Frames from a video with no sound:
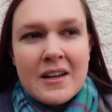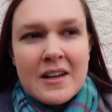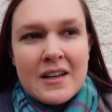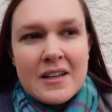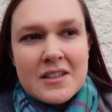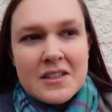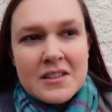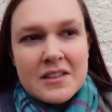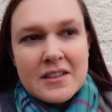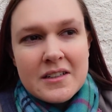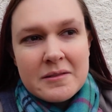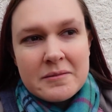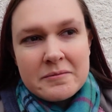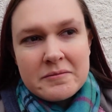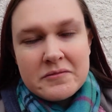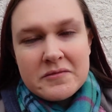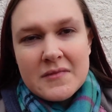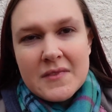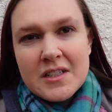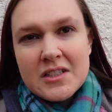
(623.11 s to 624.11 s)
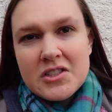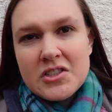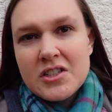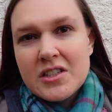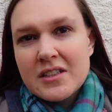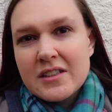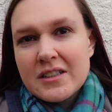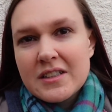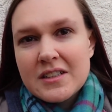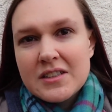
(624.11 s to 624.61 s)
a, um, a
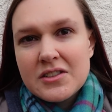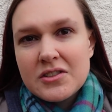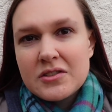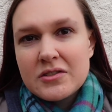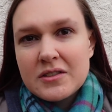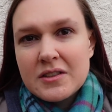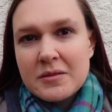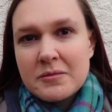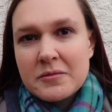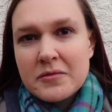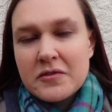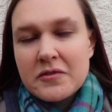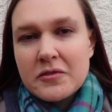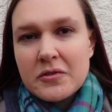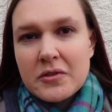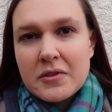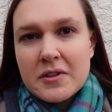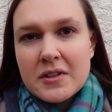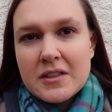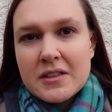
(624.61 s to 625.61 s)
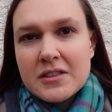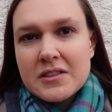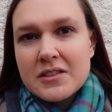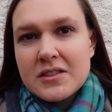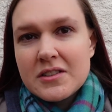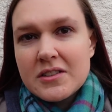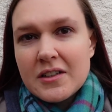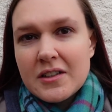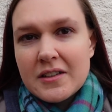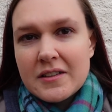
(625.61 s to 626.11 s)
charity stream for
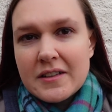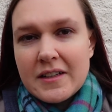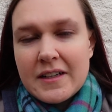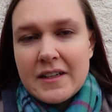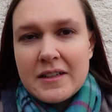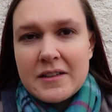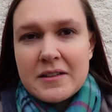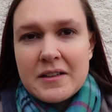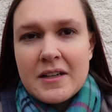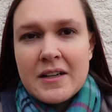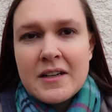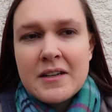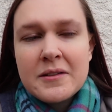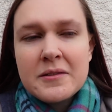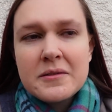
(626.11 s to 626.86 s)
Starlight,